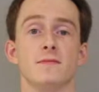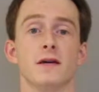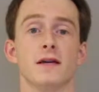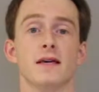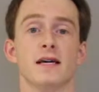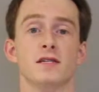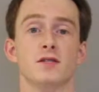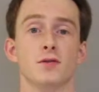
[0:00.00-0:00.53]
make
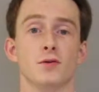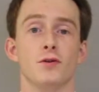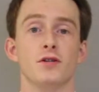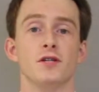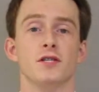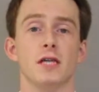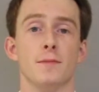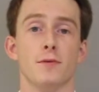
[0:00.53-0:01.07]
gas storage
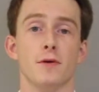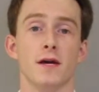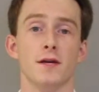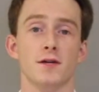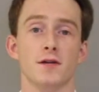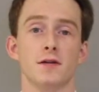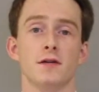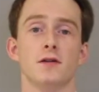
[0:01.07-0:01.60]
and
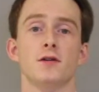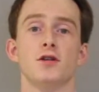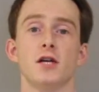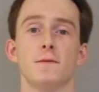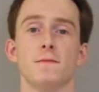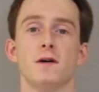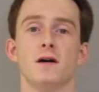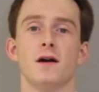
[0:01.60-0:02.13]
separation
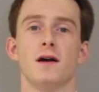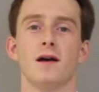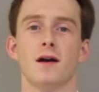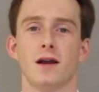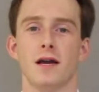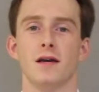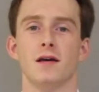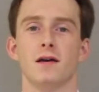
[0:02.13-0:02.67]
cheaper,
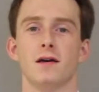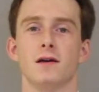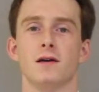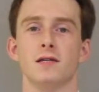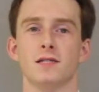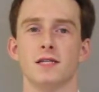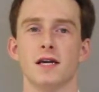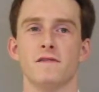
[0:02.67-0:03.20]
cleaner
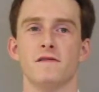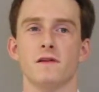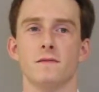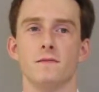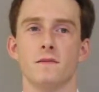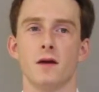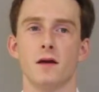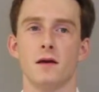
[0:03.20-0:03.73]
and safer.
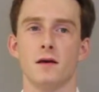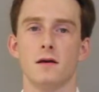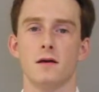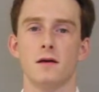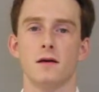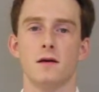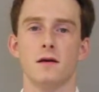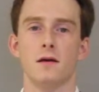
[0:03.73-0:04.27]

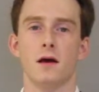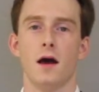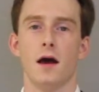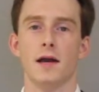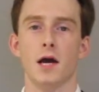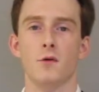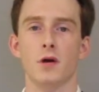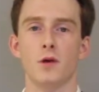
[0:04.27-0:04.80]

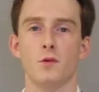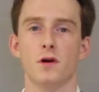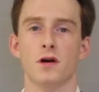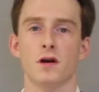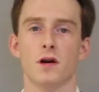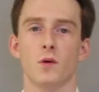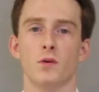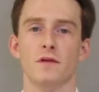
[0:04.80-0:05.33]
Now we
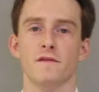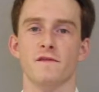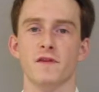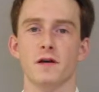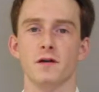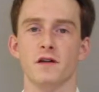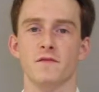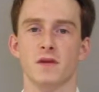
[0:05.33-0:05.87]
work with a
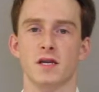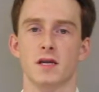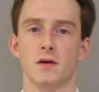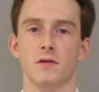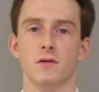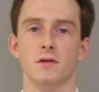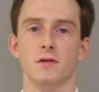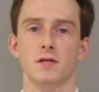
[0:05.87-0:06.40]
field of
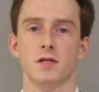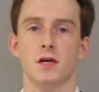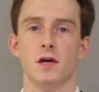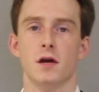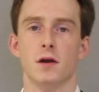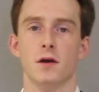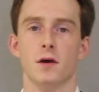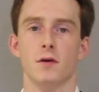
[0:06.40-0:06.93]
materials
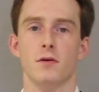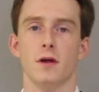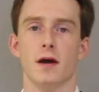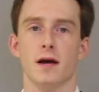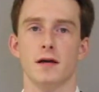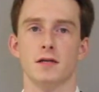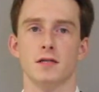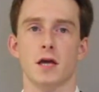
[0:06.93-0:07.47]
known
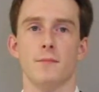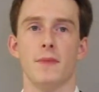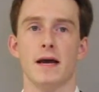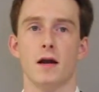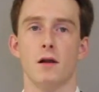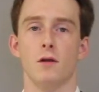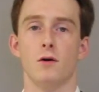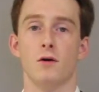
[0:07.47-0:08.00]
as
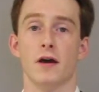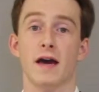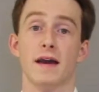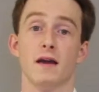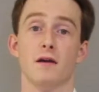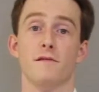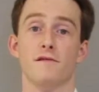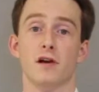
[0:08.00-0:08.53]
metal
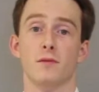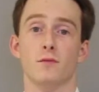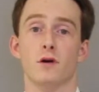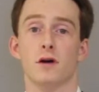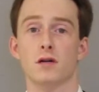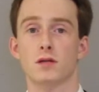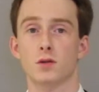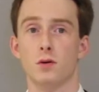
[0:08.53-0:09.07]
organic
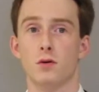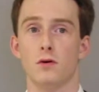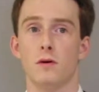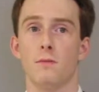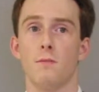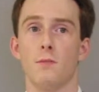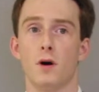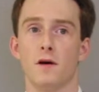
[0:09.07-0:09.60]
frameworks,
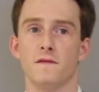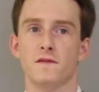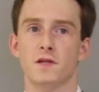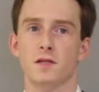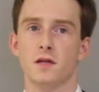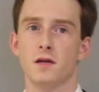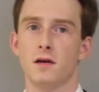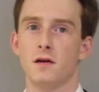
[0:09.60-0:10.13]
or
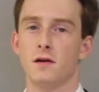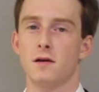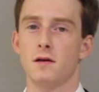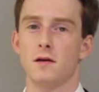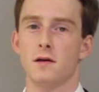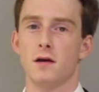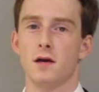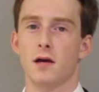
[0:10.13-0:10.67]
MOFs.
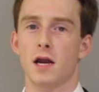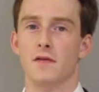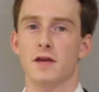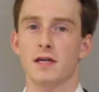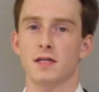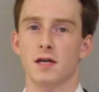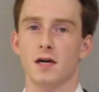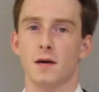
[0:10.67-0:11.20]
Now,
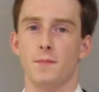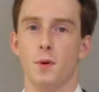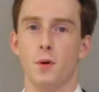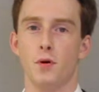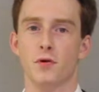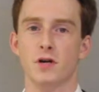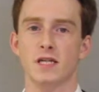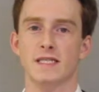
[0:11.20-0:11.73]
these are
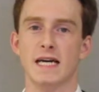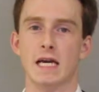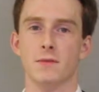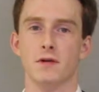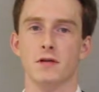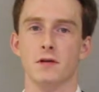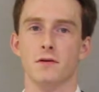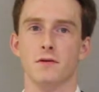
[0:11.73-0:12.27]
porous
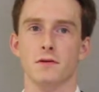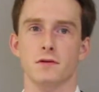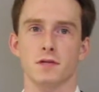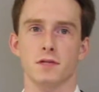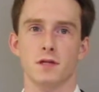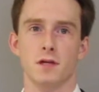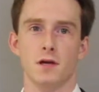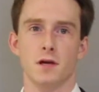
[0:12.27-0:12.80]

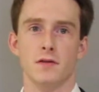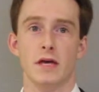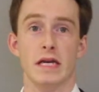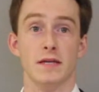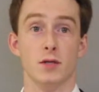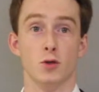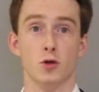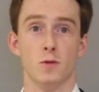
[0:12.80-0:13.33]
nanomaterials that
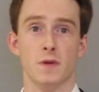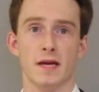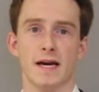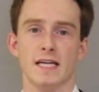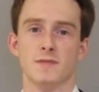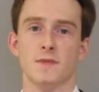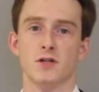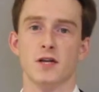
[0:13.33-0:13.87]
absorb
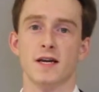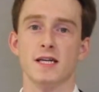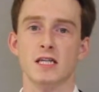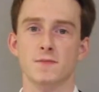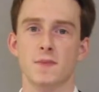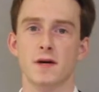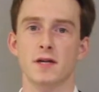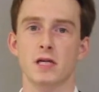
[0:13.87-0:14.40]
gas much like a
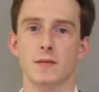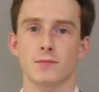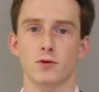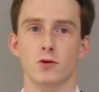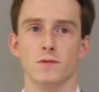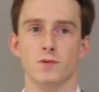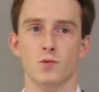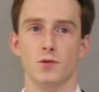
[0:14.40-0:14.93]
sponge
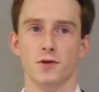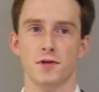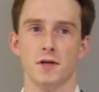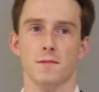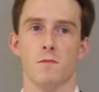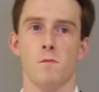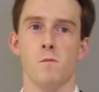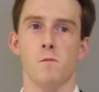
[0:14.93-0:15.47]
absorbs water.